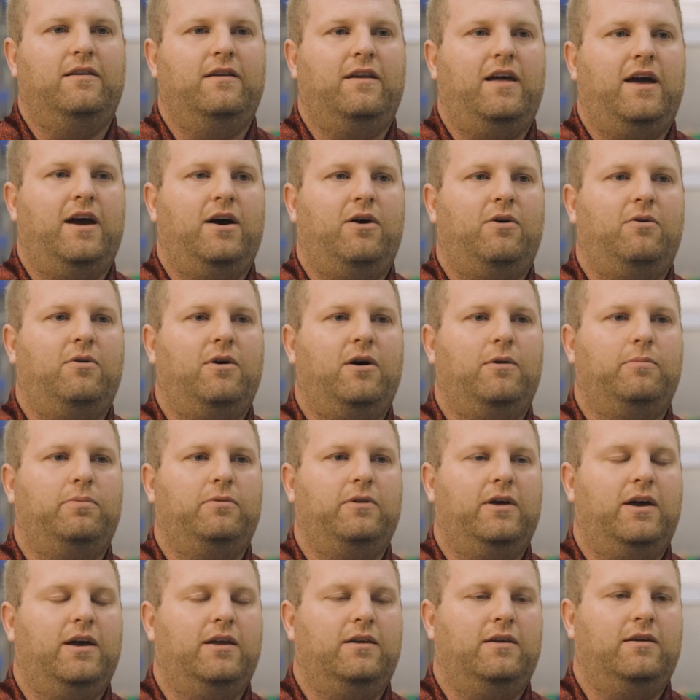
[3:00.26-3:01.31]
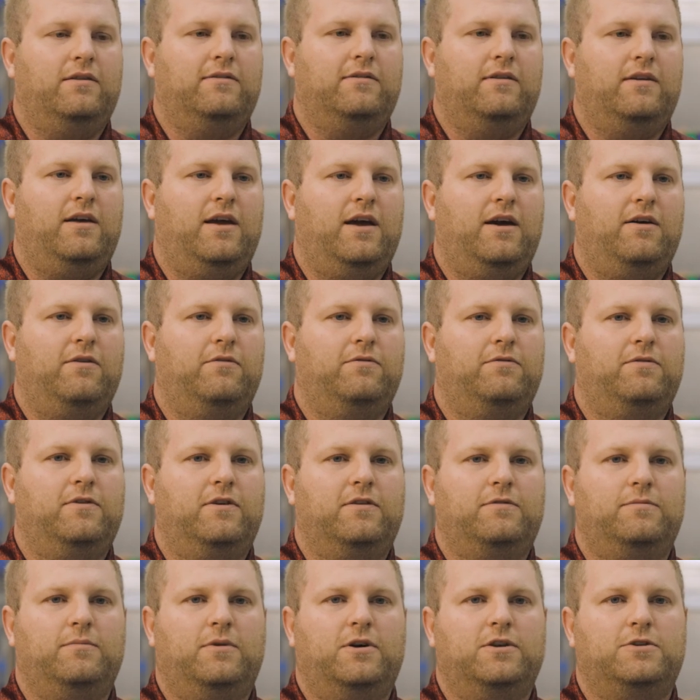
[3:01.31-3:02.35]
now a plant doesn't have
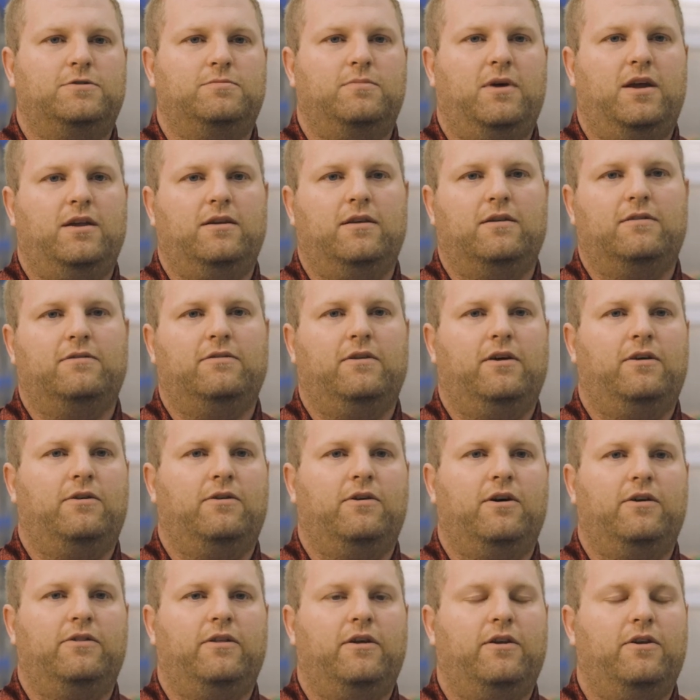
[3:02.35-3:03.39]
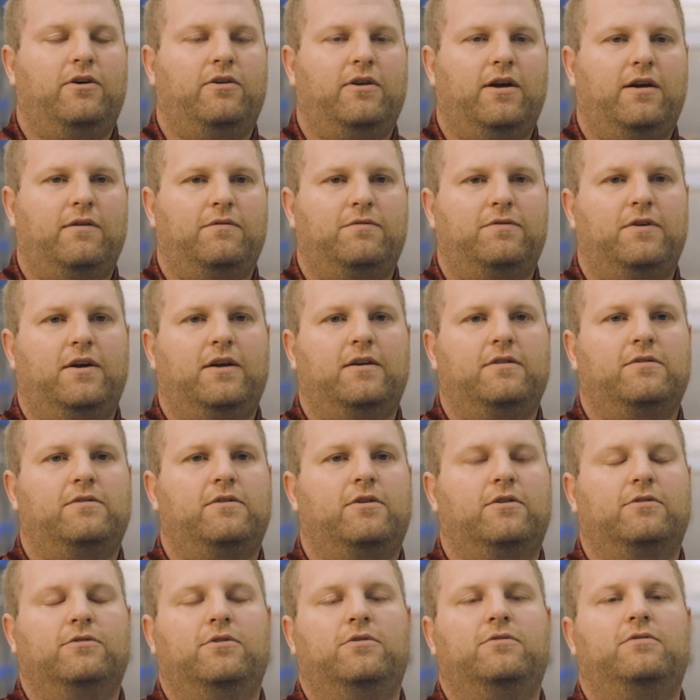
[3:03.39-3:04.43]
as much maintenance later on. They don't have things that
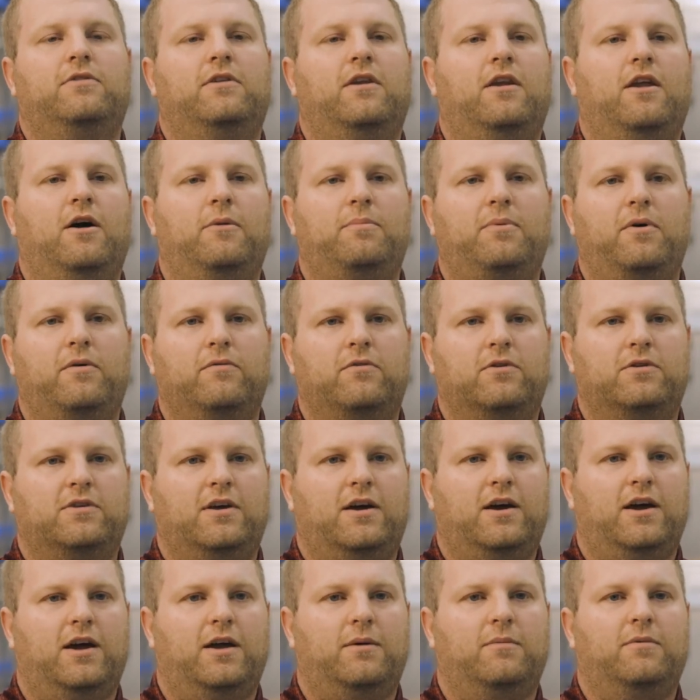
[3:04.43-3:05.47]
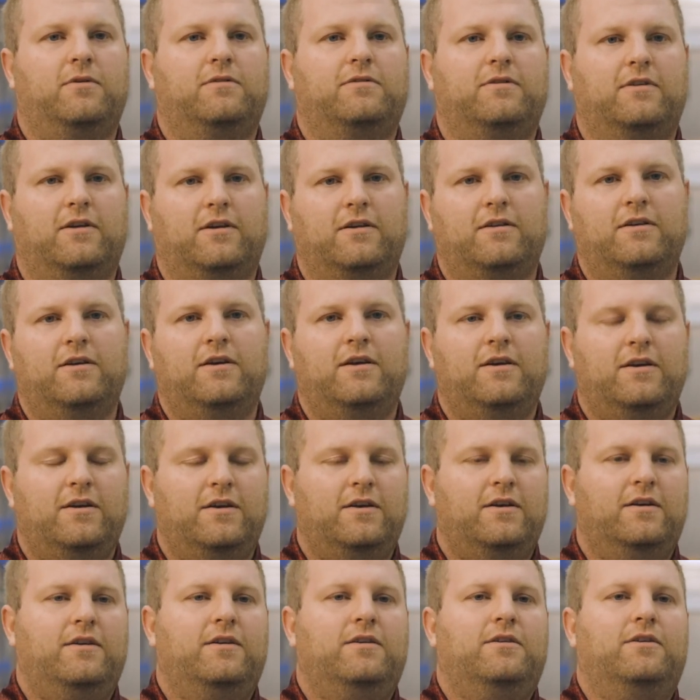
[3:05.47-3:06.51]
are loosening up over time as
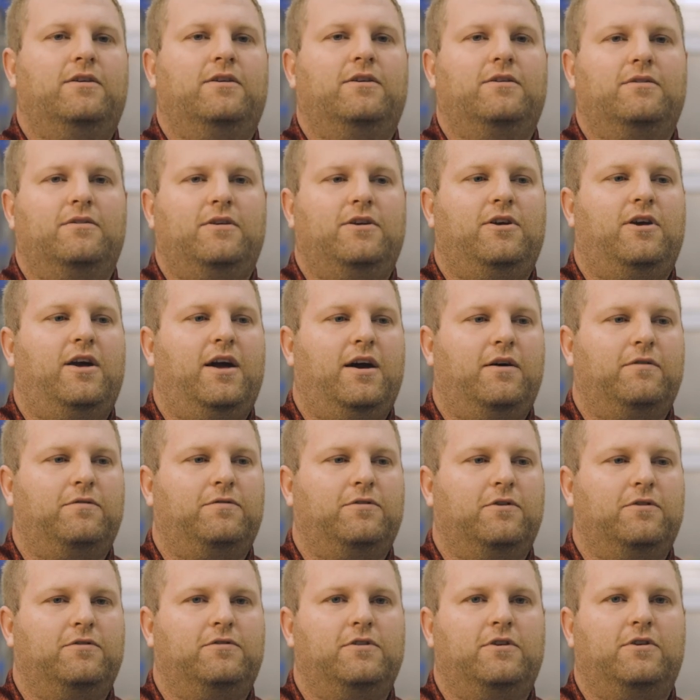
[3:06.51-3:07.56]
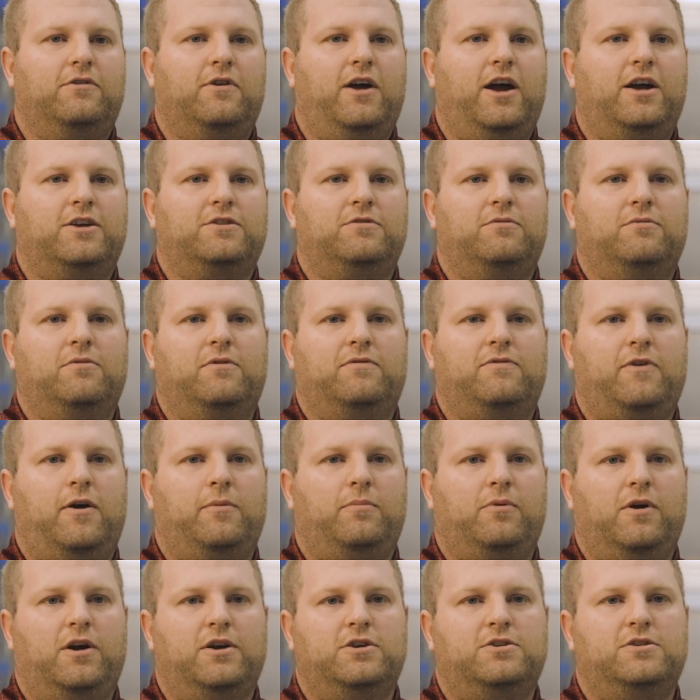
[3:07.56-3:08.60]
you have those interactions with
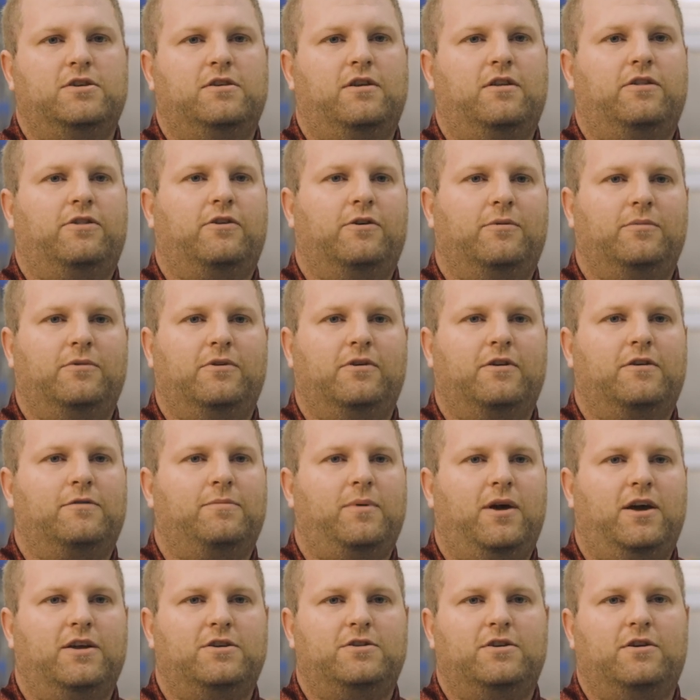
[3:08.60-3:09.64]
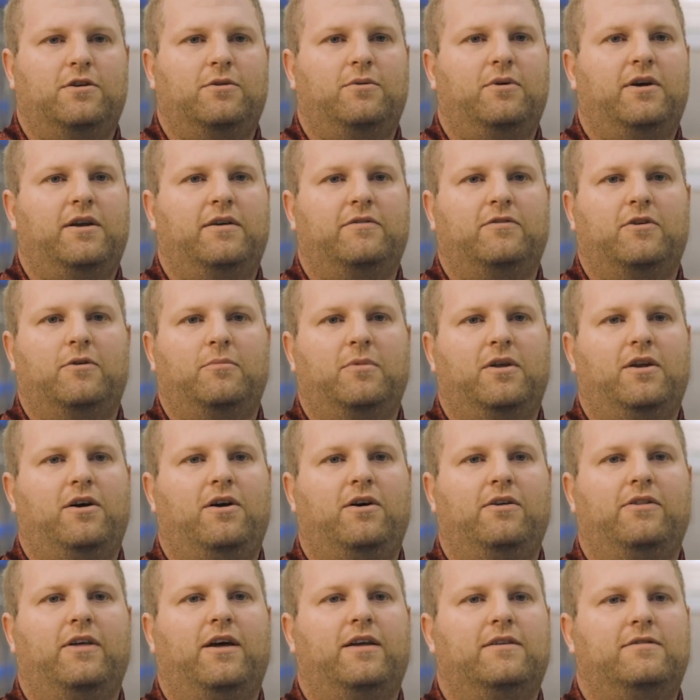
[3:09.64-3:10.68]
vibration and thermal expansion or whatever. I mean,
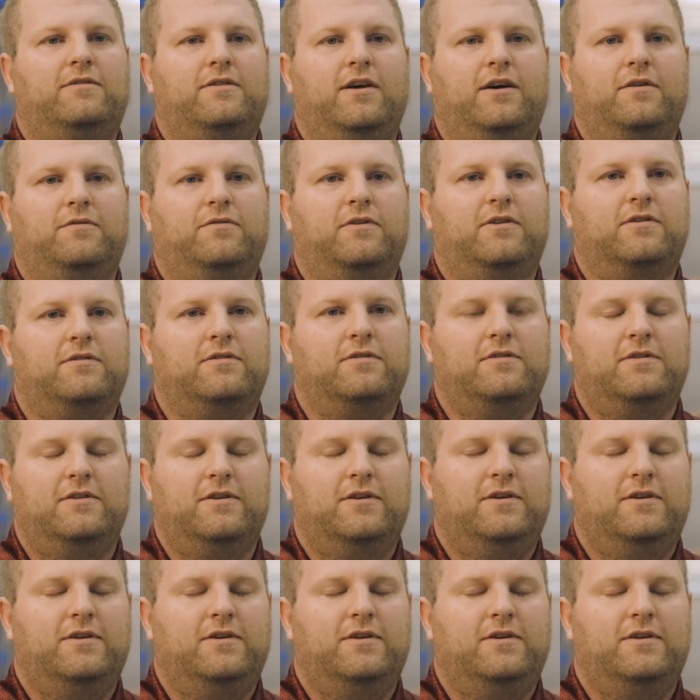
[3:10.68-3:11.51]
all that stuff is